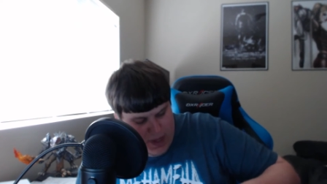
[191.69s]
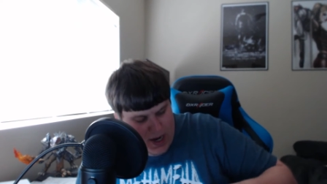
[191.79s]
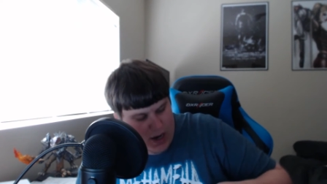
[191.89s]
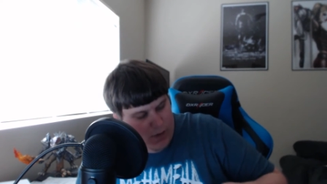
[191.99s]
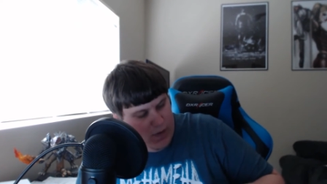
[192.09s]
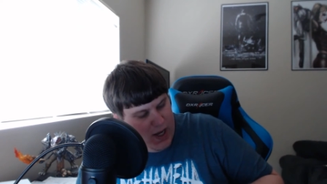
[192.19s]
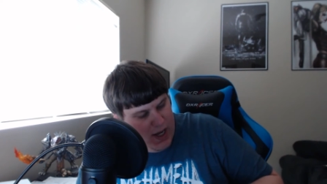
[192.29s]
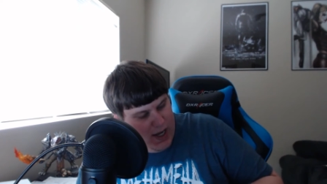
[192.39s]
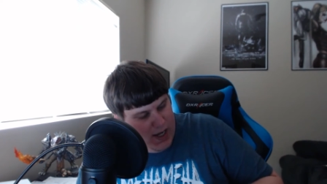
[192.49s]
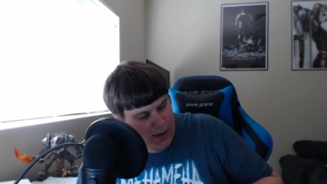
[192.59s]
there,
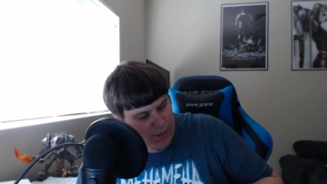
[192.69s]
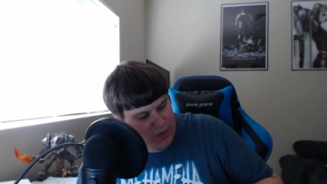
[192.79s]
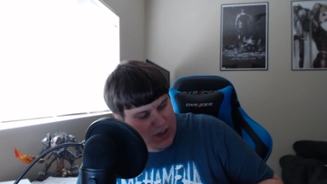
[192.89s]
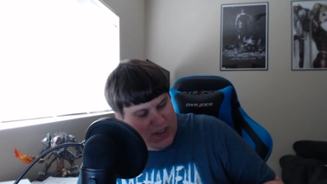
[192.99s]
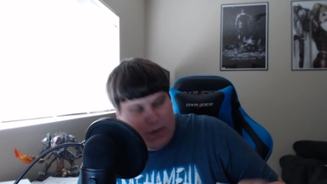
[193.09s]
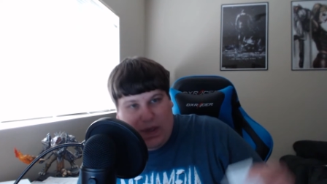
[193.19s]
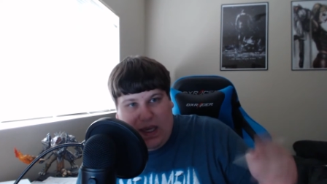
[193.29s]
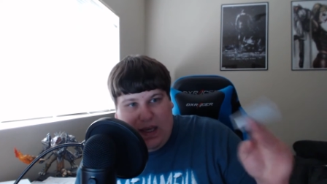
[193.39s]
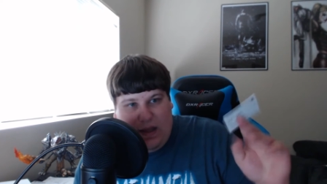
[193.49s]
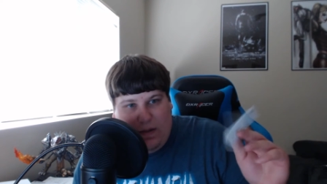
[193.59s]
appears that we
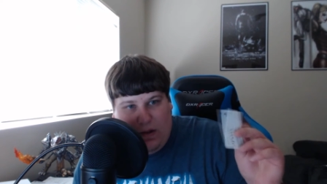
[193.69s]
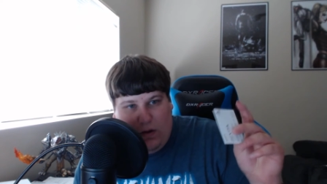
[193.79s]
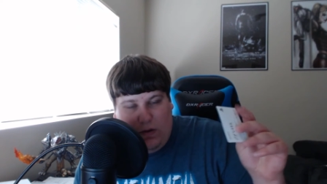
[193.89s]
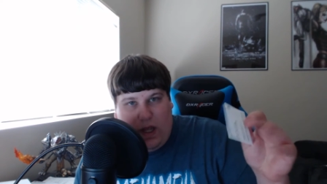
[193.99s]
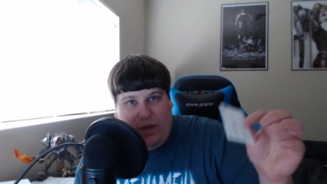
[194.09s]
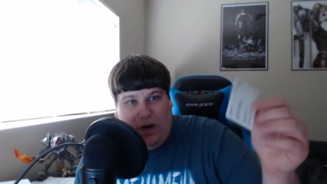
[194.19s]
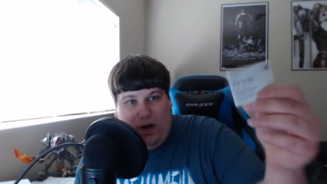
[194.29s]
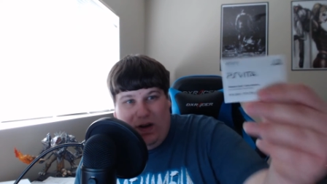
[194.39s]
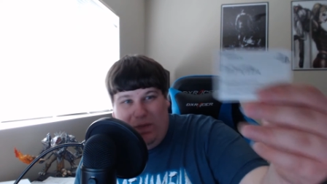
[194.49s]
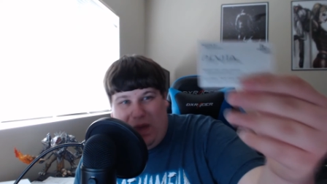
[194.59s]
get
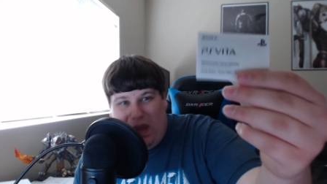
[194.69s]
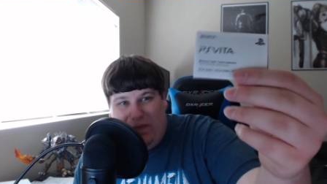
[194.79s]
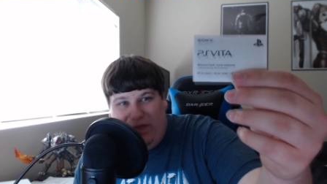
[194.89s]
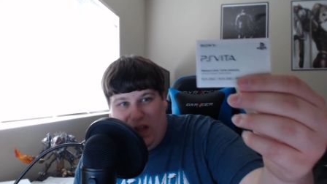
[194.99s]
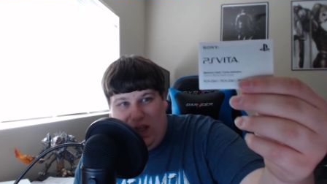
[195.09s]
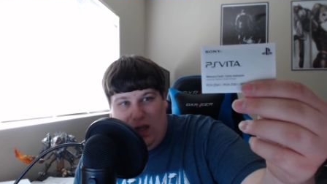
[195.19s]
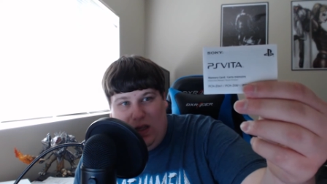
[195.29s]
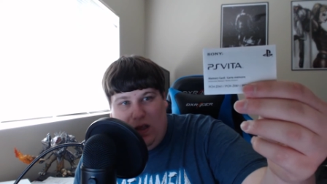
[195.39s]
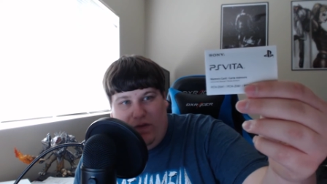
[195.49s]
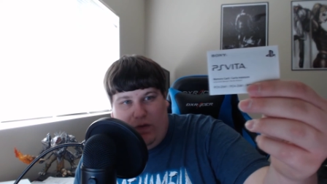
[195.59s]
another pamphlet
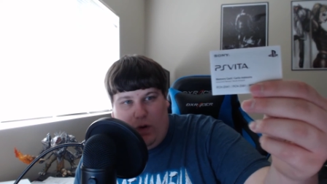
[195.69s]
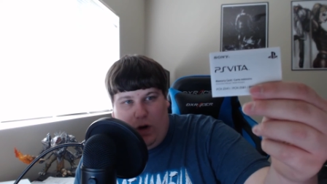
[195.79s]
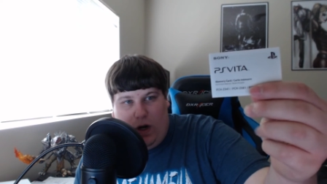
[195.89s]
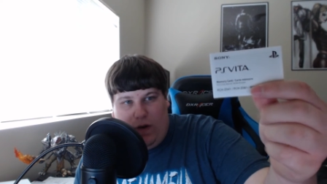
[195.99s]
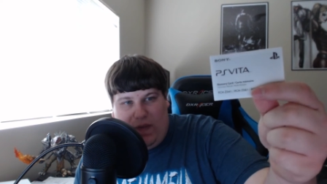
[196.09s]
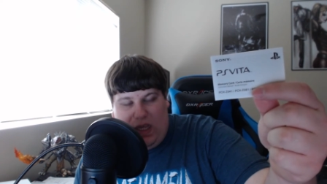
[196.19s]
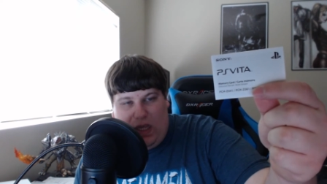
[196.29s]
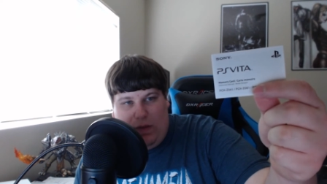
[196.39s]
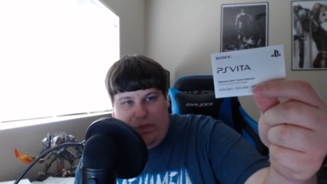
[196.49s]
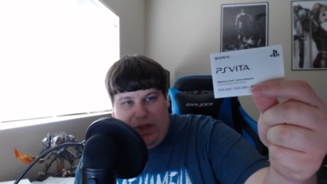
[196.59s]
for
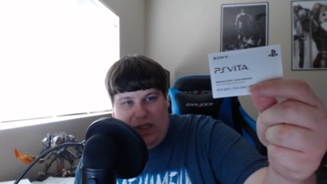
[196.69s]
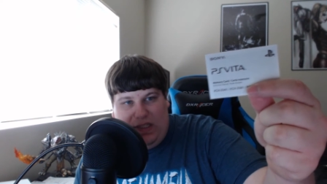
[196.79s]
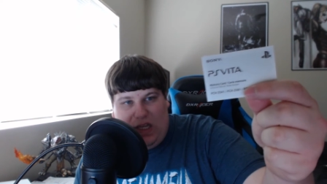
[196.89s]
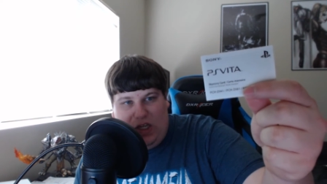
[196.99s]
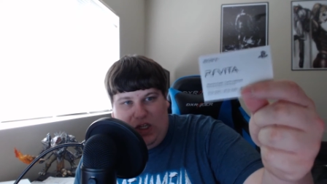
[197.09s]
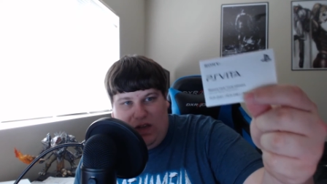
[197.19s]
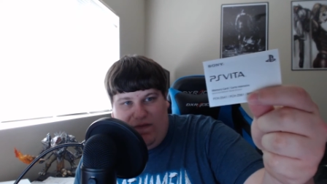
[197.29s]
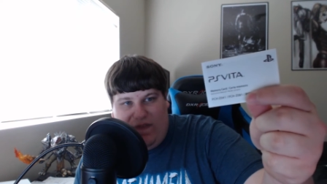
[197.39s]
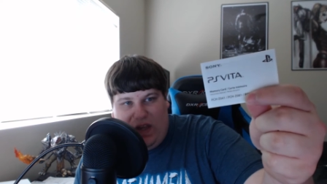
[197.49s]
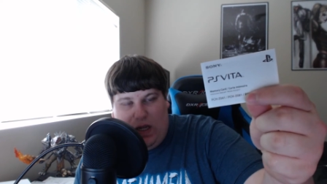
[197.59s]
the PlayStation
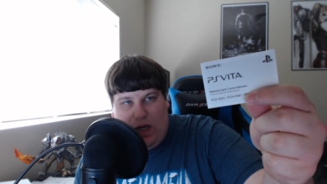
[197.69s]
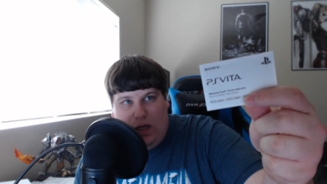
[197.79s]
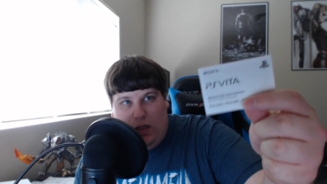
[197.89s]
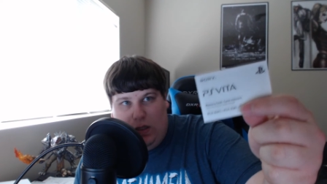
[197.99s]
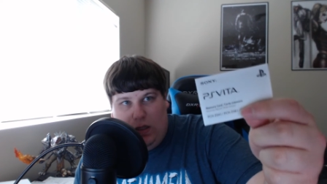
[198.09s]
Vita